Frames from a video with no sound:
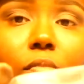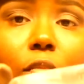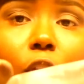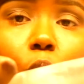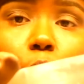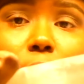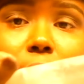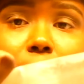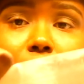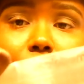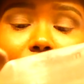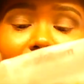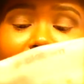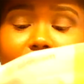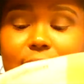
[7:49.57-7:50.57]
Quick clean
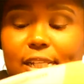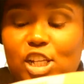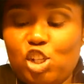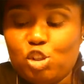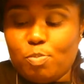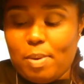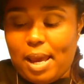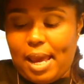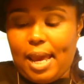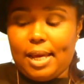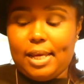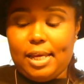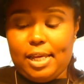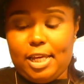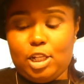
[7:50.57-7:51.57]
bags. Each
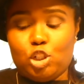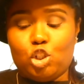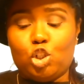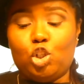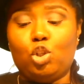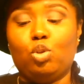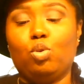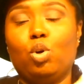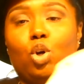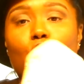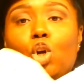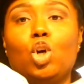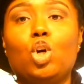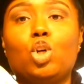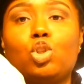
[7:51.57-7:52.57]
bag gets you
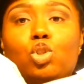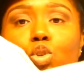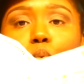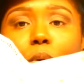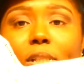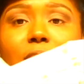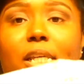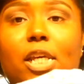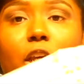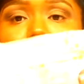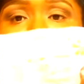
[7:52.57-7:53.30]
20